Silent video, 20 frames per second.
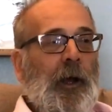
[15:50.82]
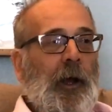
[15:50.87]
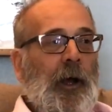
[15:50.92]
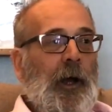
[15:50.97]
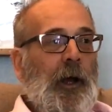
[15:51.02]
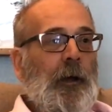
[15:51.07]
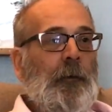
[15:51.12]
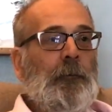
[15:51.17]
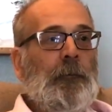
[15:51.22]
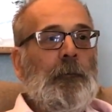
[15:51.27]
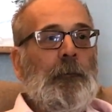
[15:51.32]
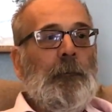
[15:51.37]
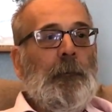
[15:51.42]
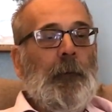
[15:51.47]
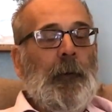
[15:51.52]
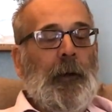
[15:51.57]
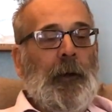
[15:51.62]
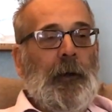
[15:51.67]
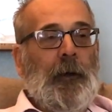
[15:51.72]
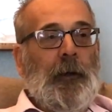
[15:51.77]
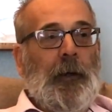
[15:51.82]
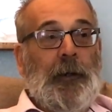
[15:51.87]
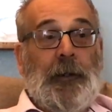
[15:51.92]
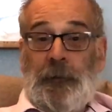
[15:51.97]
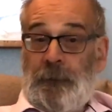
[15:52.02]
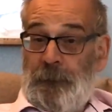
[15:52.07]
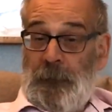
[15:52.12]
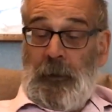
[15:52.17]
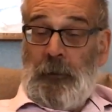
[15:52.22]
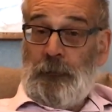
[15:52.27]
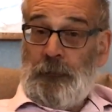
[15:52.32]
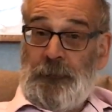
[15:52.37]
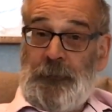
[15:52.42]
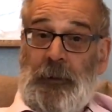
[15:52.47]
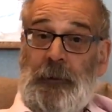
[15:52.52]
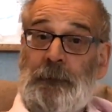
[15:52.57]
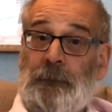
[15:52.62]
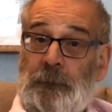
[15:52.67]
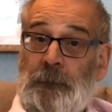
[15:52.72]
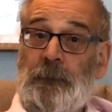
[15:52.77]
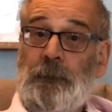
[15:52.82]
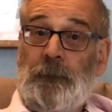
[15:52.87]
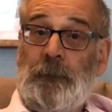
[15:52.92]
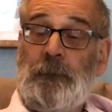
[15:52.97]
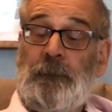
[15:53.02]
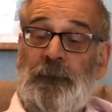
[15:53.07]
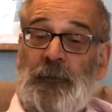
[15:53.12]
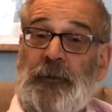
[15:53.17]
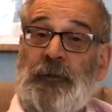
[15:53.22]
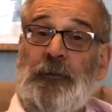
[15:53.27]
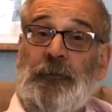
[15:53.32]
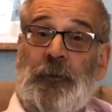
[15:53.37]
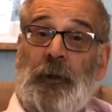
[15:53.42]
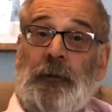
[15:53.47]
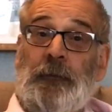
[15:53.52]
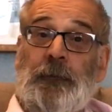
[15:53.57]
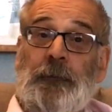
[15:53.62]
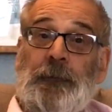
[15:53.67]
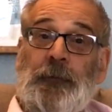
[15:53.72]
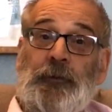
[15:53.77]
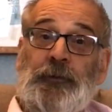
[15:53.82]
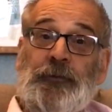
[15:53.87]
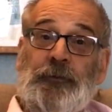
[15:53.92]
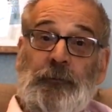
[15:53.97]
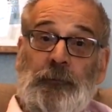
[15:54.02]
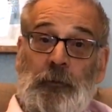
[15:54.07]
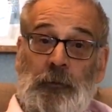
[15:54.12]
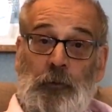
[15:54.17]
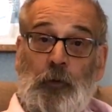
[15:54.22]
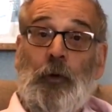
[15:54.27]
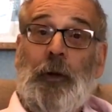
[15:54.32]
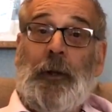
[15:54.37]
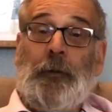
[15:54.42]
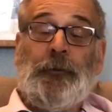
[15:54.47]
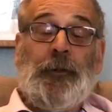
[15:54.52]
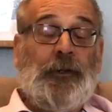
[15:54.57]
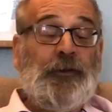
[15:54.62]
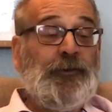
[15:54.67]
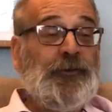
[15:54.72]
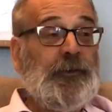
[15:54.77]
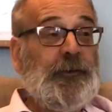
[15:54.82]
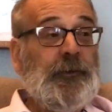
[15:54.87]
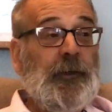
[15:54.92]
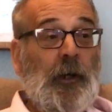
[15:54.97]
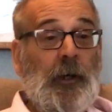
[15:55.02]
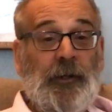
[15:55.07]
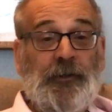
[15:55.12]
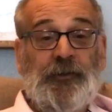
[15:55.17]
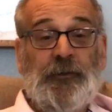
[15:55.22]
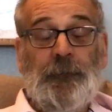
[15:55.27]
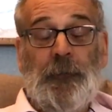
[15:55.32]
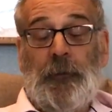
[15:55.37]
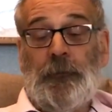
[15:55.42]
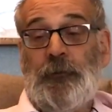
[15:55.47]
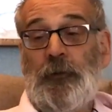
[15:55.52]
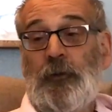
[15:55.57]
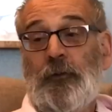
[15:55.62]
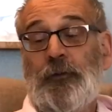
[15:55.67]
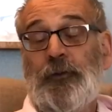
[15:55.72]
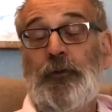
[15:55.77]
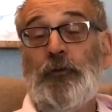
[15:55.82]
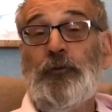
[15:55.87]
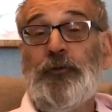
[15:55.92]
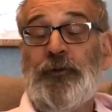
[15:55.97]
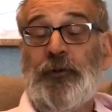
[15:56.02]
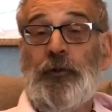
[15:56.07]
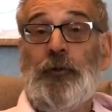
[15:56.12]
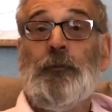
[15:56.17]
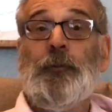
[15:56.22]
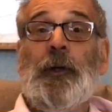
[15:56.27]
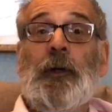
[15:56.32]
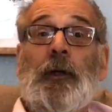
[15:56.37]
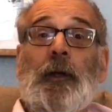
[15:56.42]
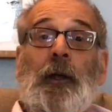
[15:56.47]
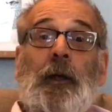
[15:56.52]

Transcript: Um, and he found that video that I referred to, All Out Dancing in Dulais, he found it on YouTube.